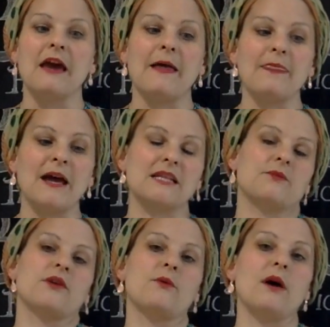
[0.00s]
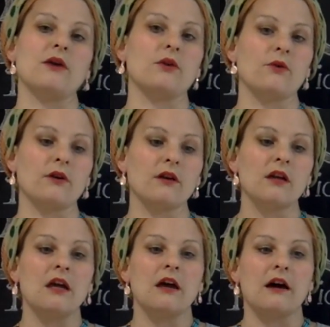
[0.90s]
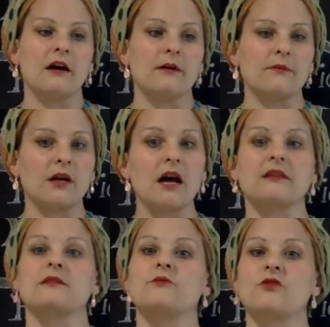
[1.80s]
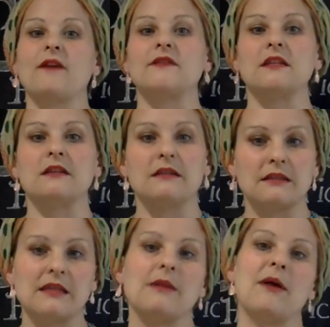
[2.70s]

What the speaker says: And that's where you want your custom drafted stay